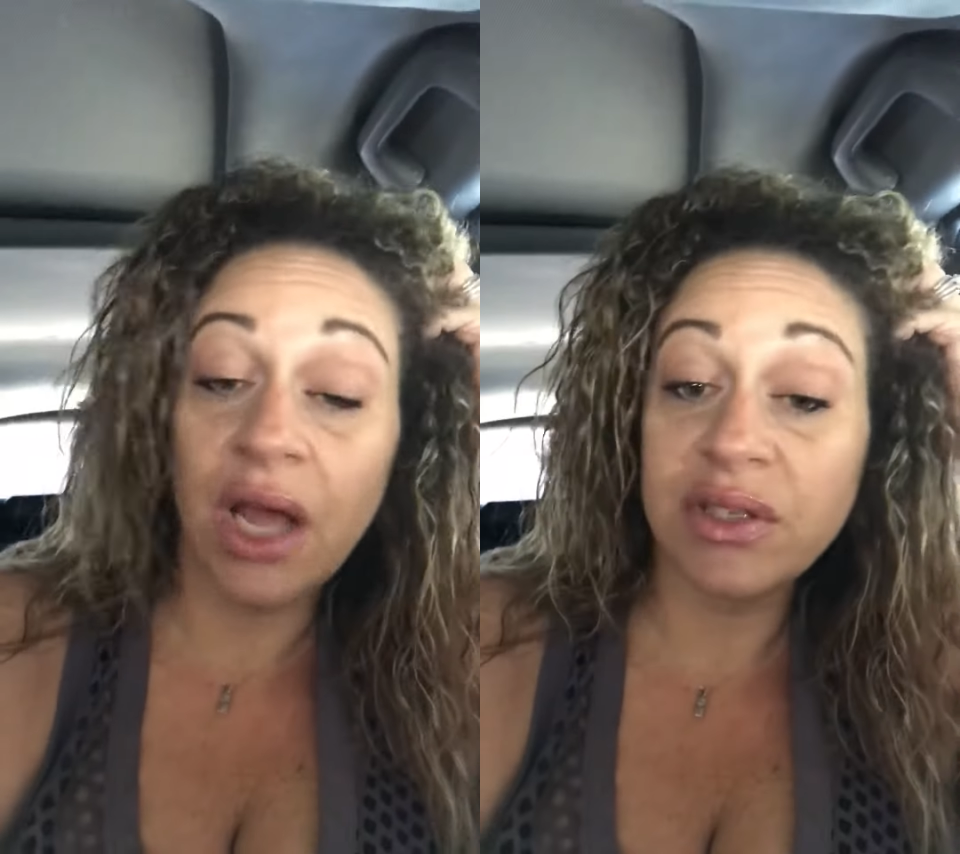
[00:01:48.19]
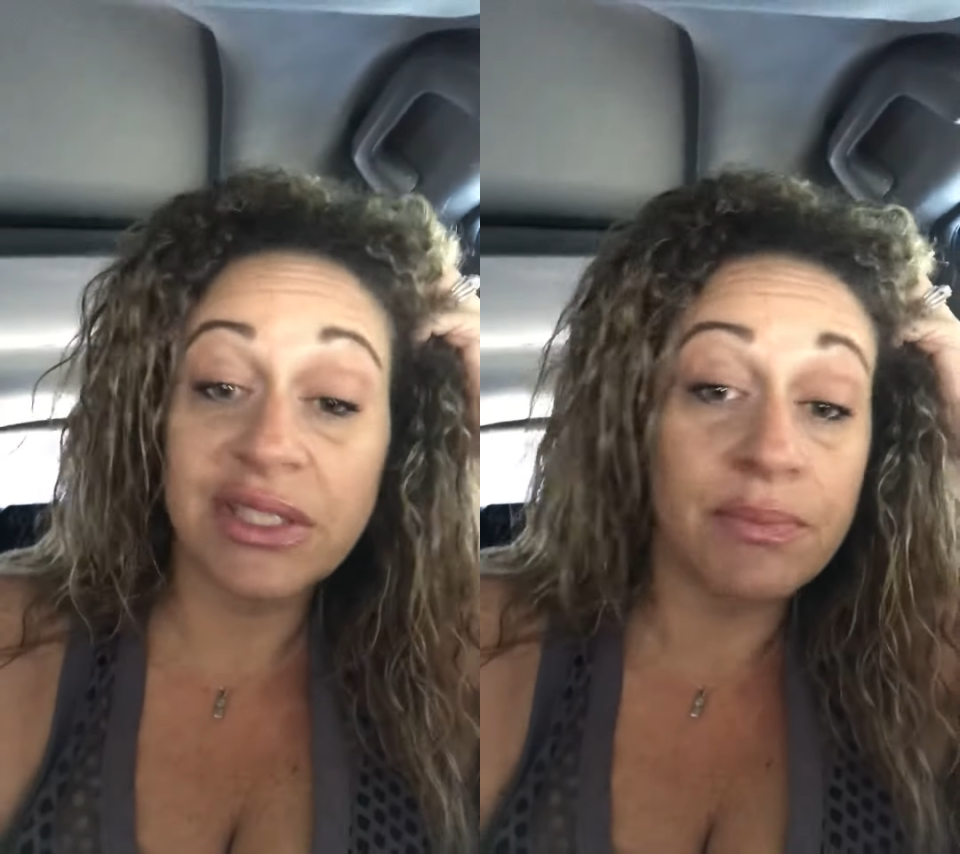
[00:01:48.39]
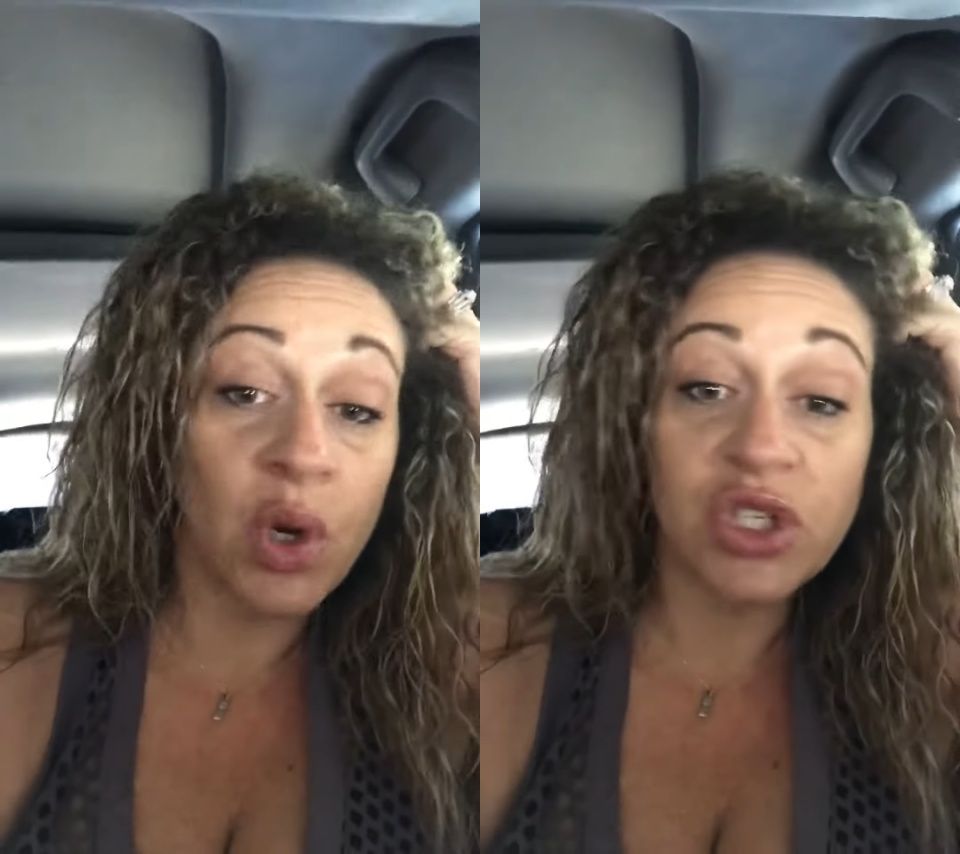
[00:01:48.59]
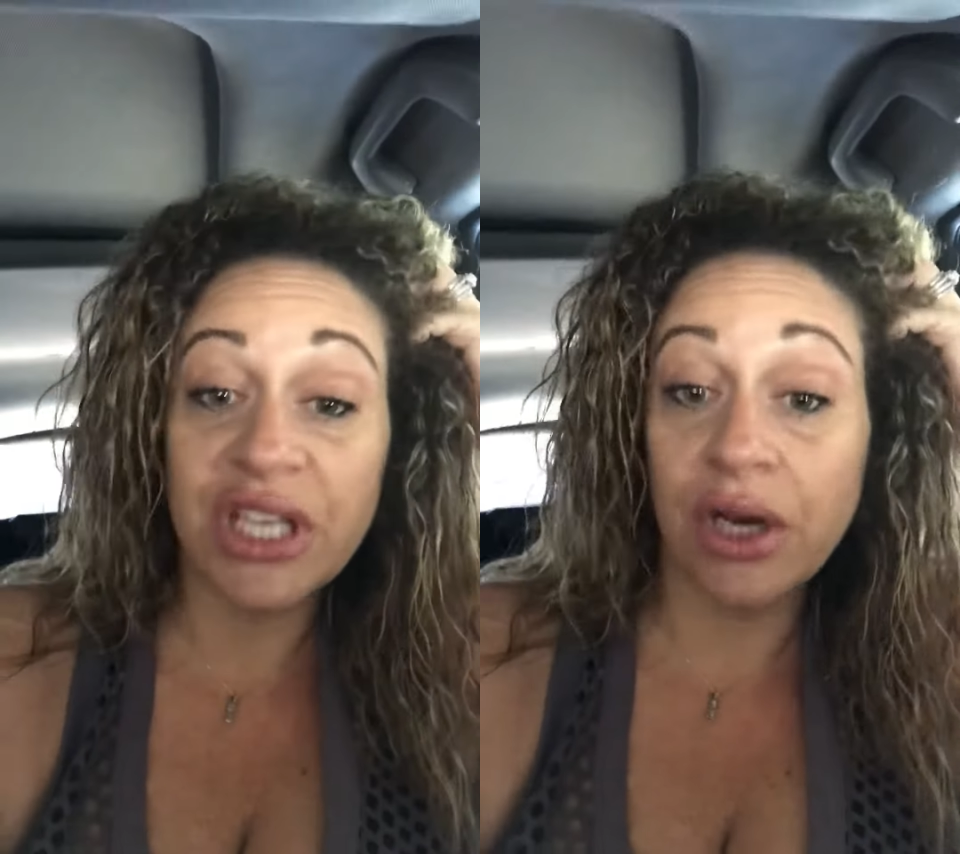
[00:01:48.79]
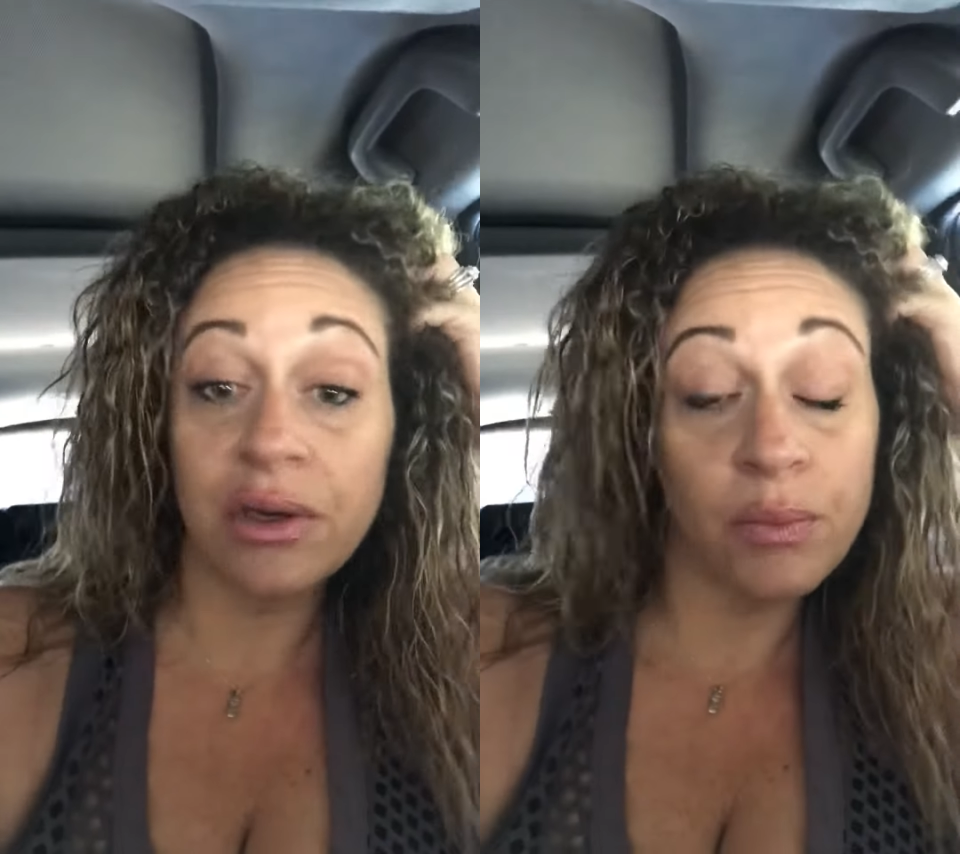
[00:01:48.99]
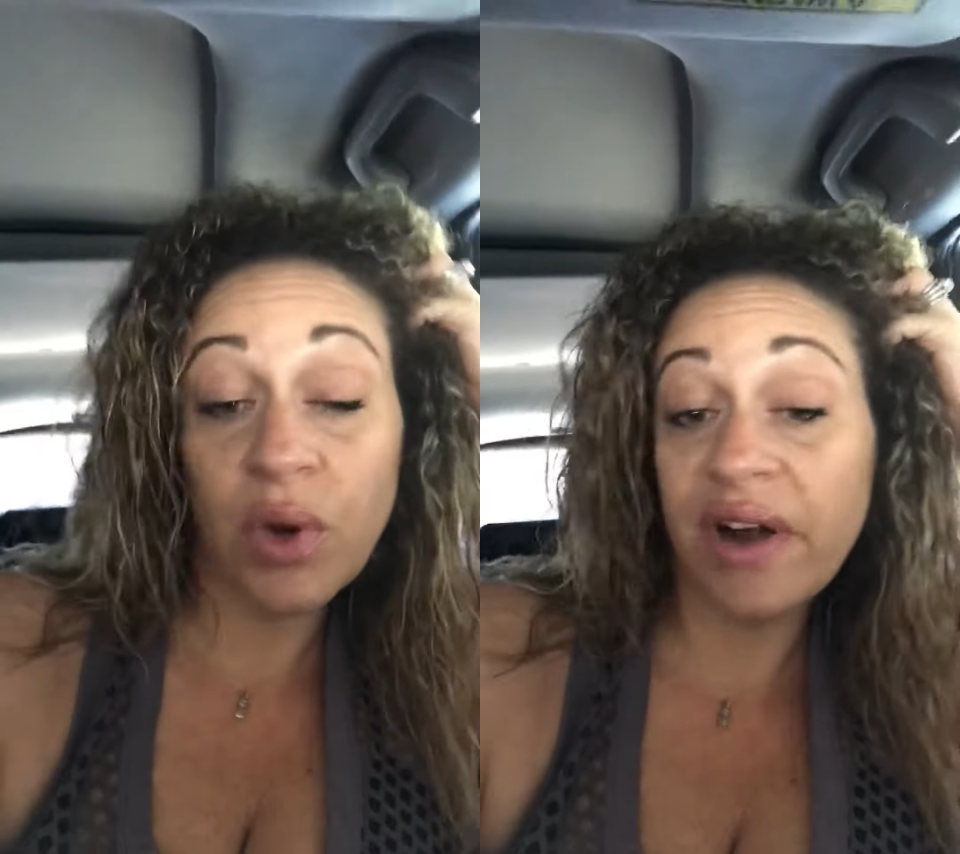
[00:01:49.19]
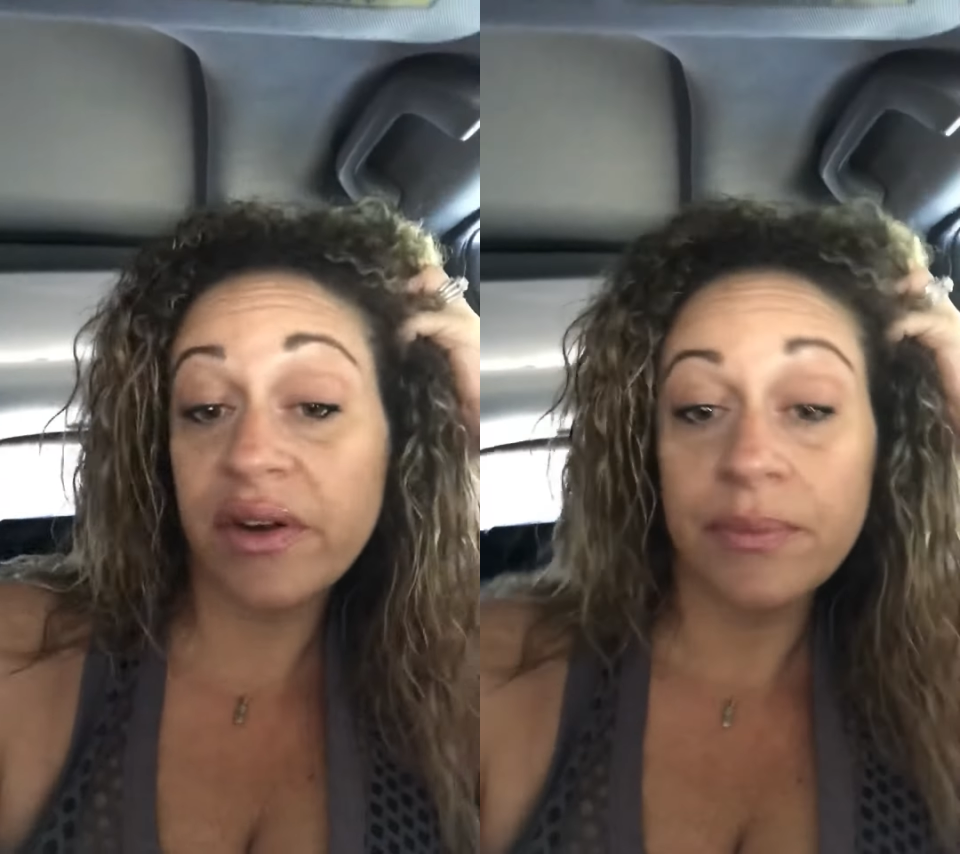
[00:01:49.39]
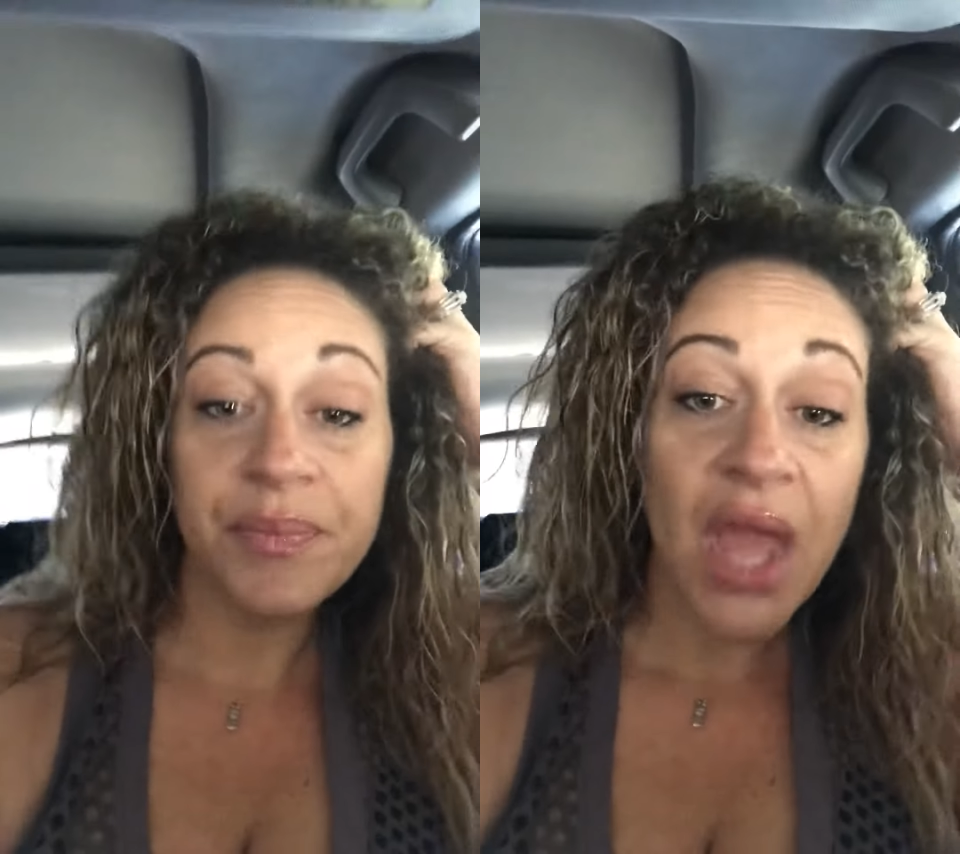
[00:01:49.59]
smoke signal, whatever.